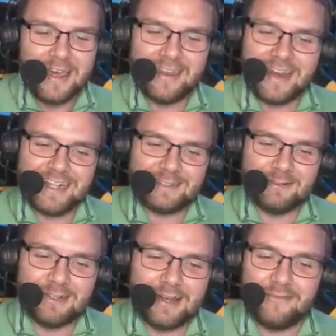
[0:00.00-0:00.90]
the Knights
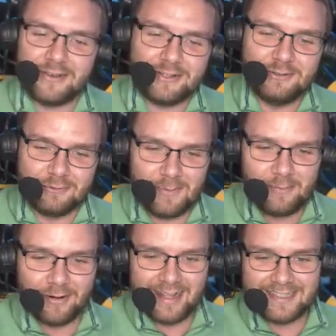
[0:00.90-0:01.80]
will love to
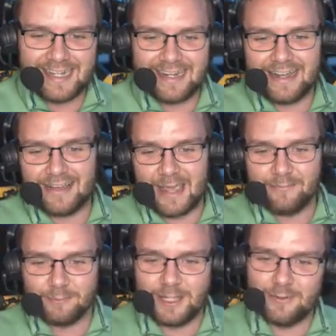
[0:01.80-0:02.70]
remember a standout game
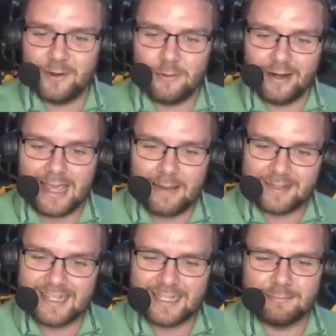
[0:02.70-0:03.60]
from Cuvo on
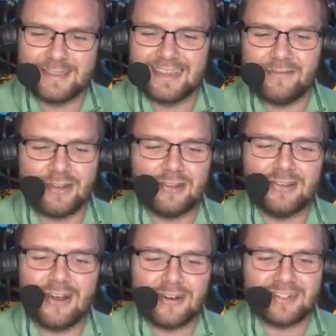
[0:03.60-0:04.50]
Camazotz was left
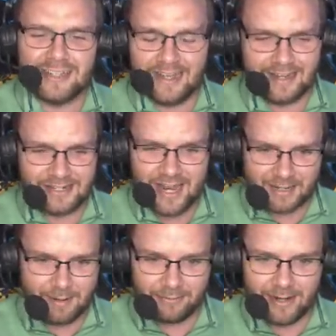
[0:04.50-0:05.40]
largely
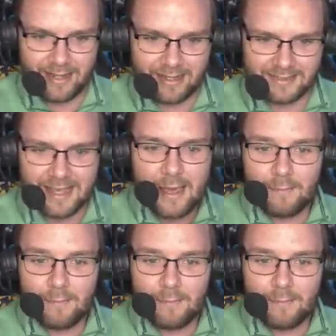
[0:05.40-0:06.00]
unchecked by Radiance.